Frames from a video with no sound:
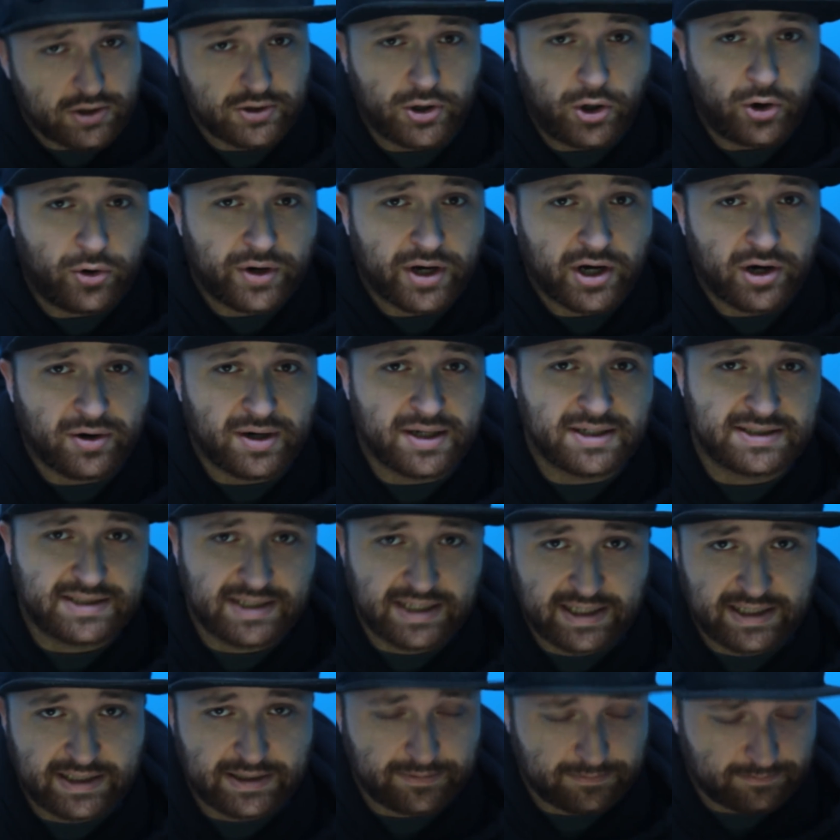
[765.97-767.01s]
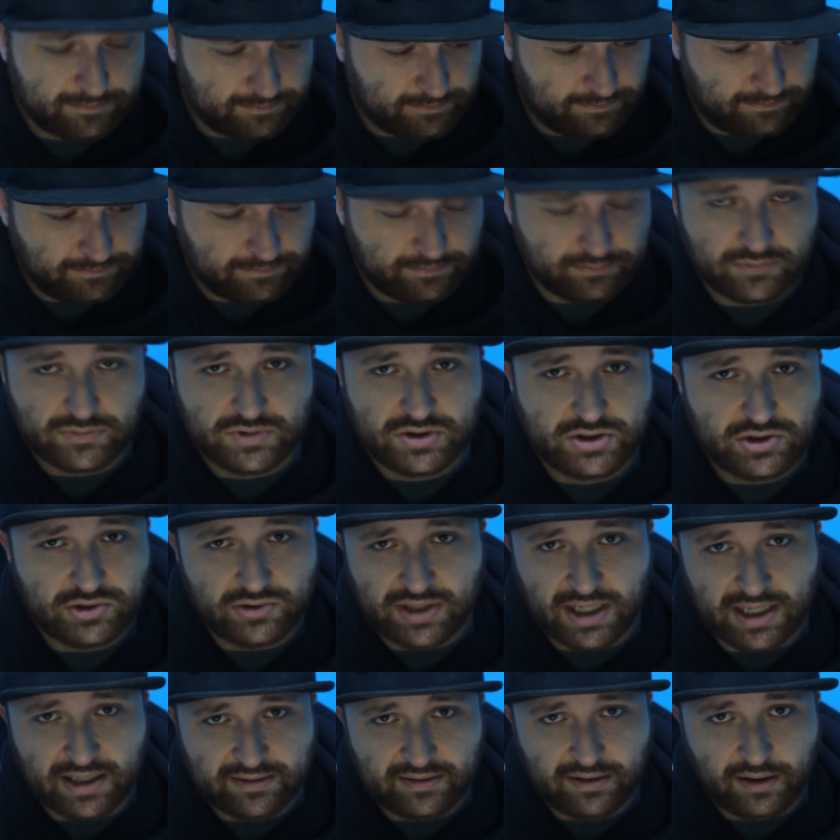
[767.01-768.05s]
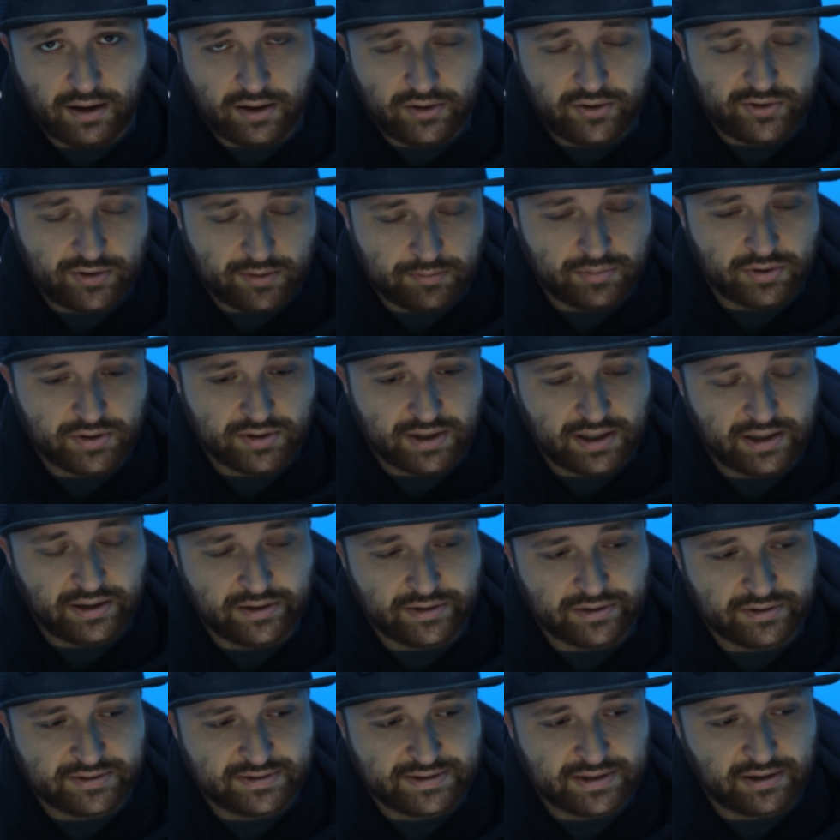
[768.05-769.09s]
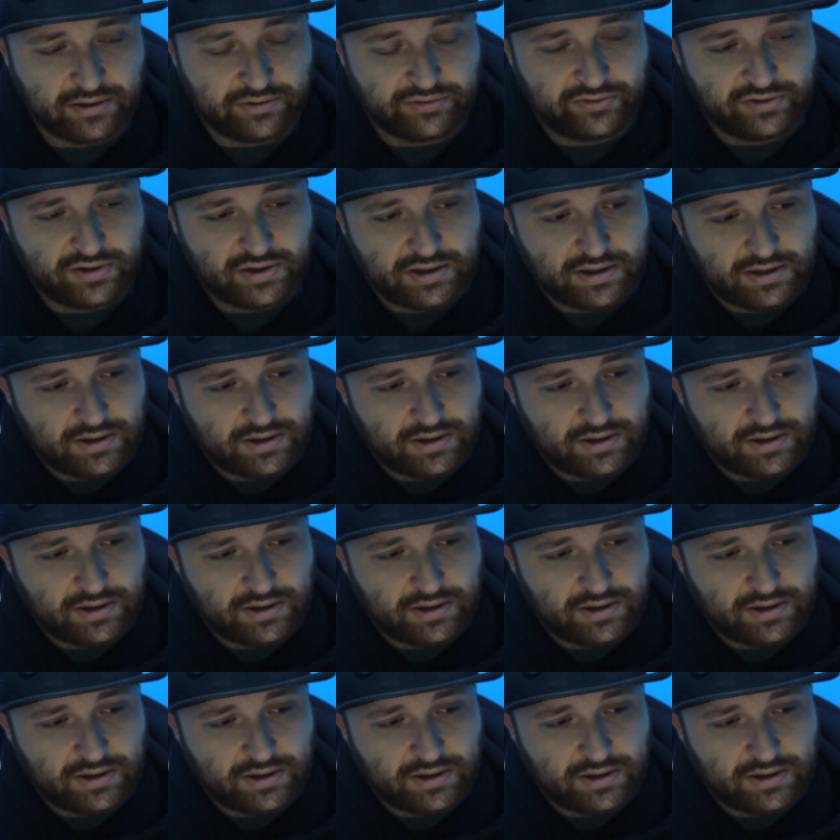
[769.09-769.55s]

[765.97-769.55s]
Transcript: cold air intake, you got that. You can put that in yourself.